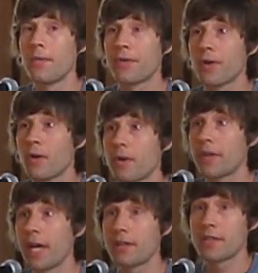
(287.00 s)
So at
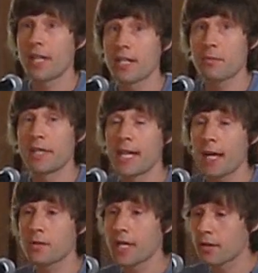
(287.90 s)
that stage, my
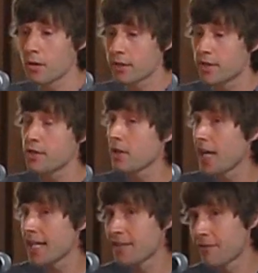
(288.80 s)
dad was like, look, this is your
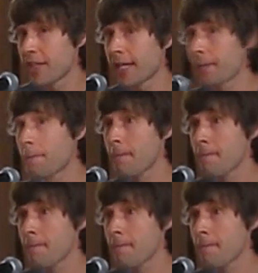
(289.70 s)
last fling.